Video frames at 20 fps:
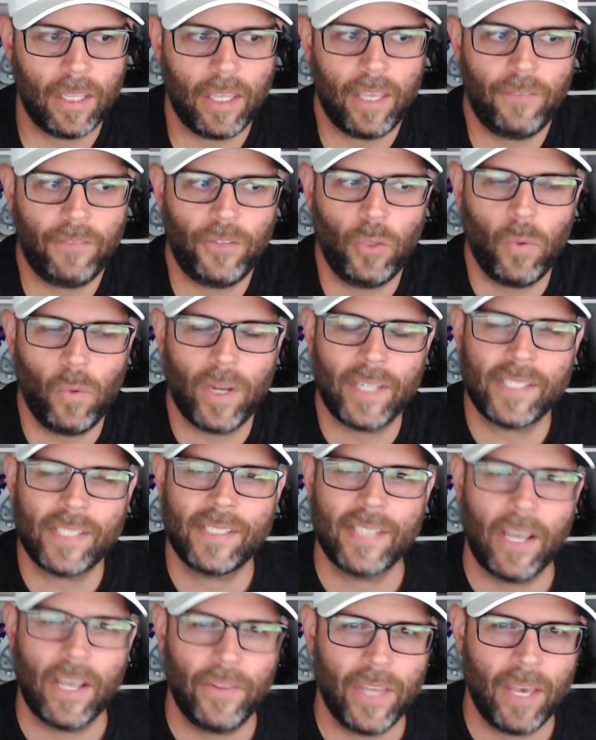if you want to
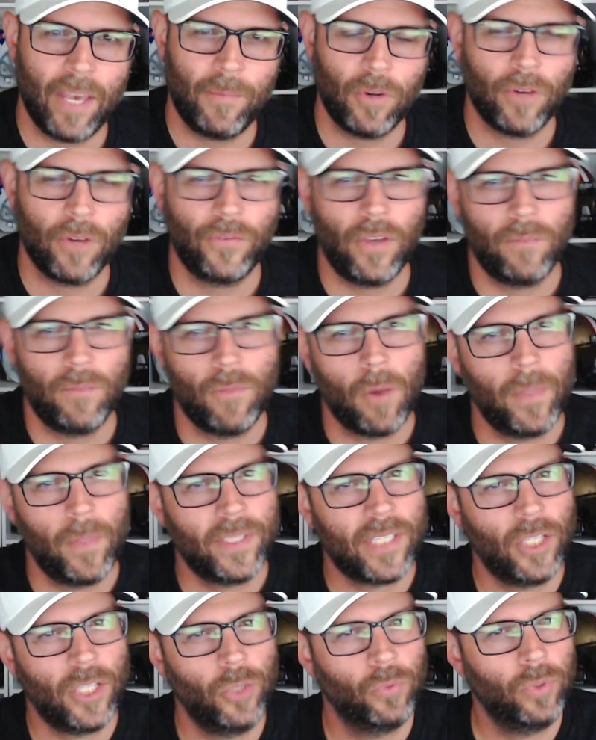sell them or if you have
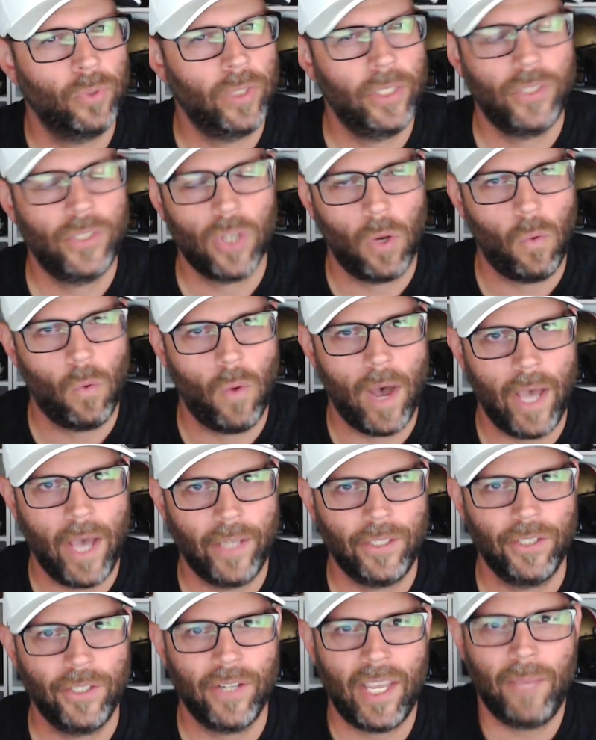moments that you really don't
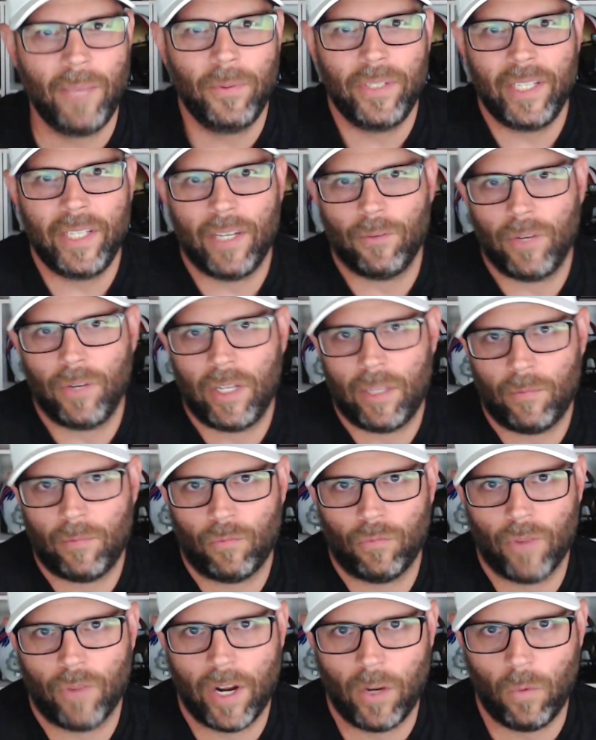want, you're able to get rid of
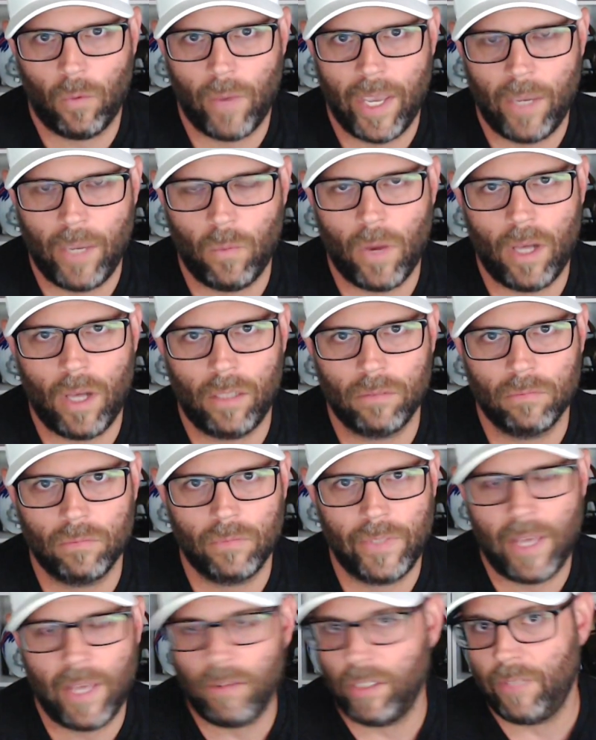them right away while
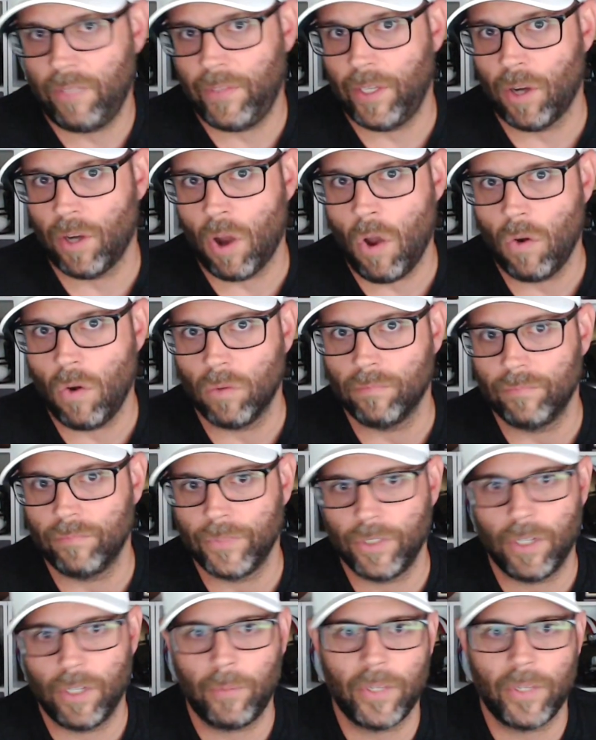without leaving your home.
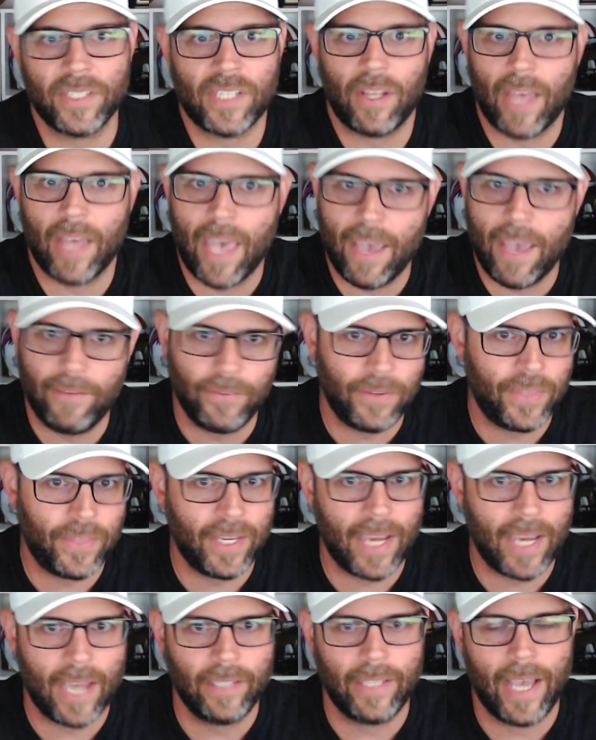You're able to sell
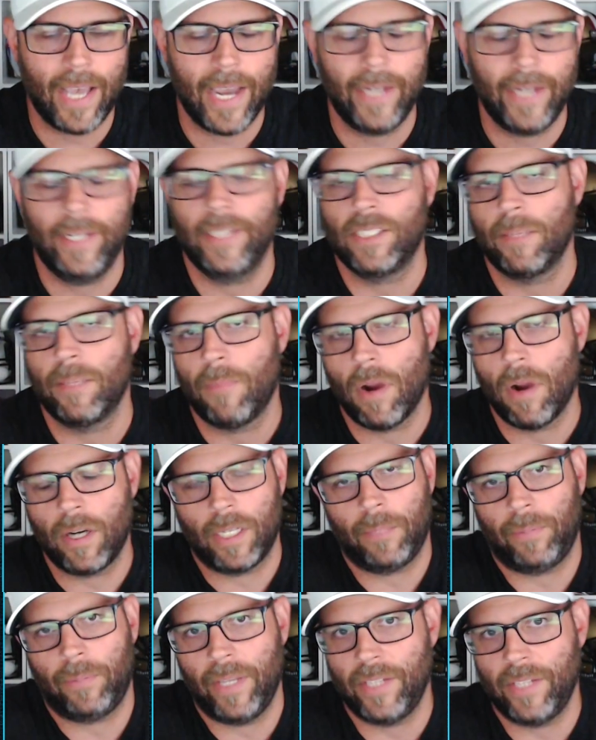everything online as the
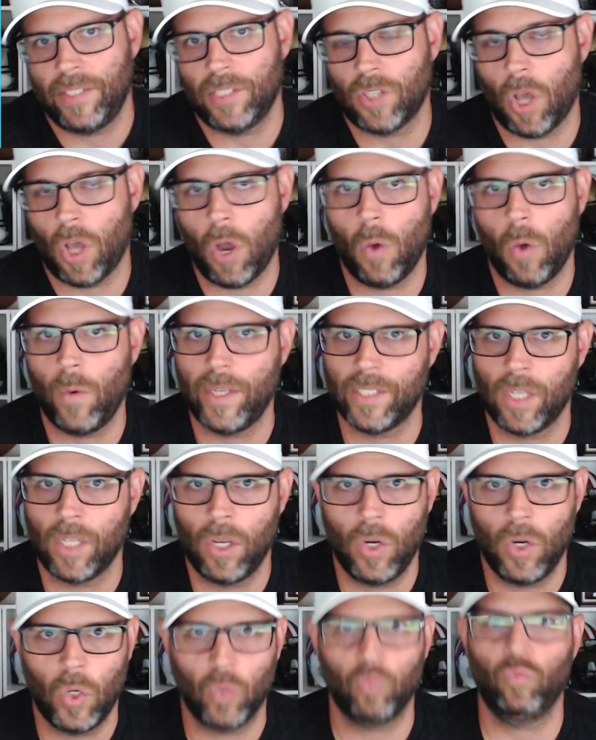marketplace is always
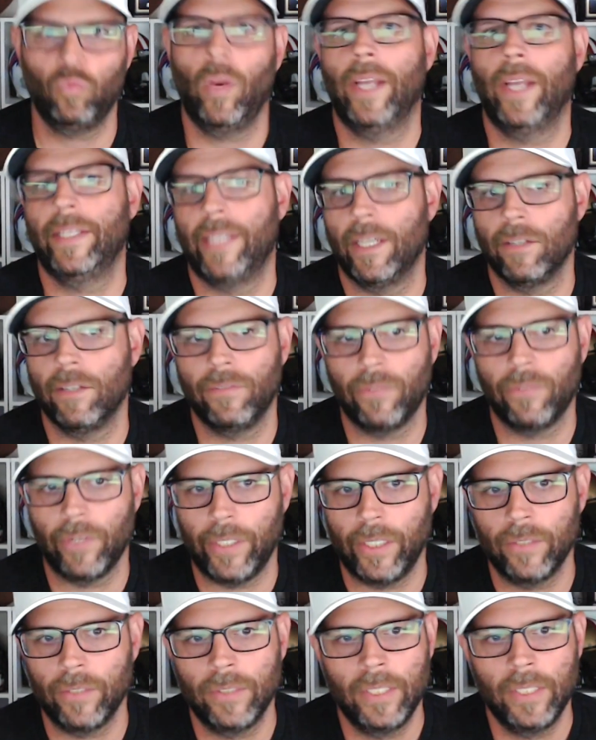right there for
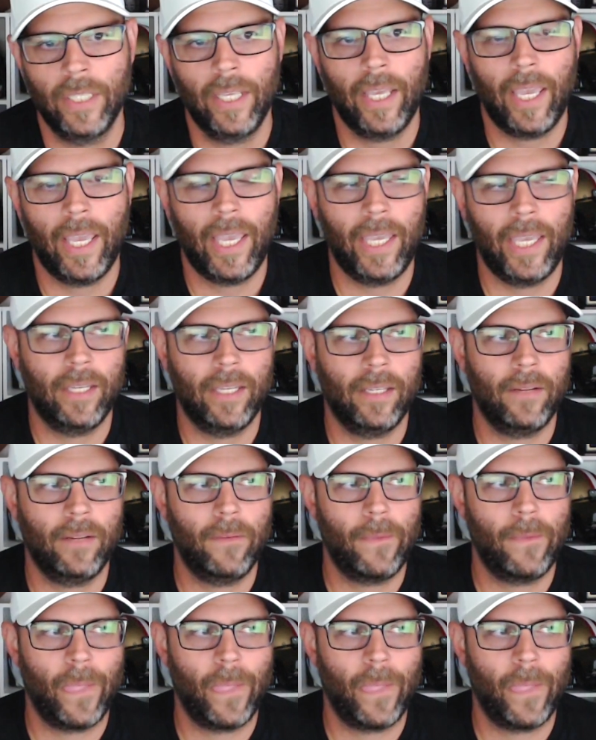you. And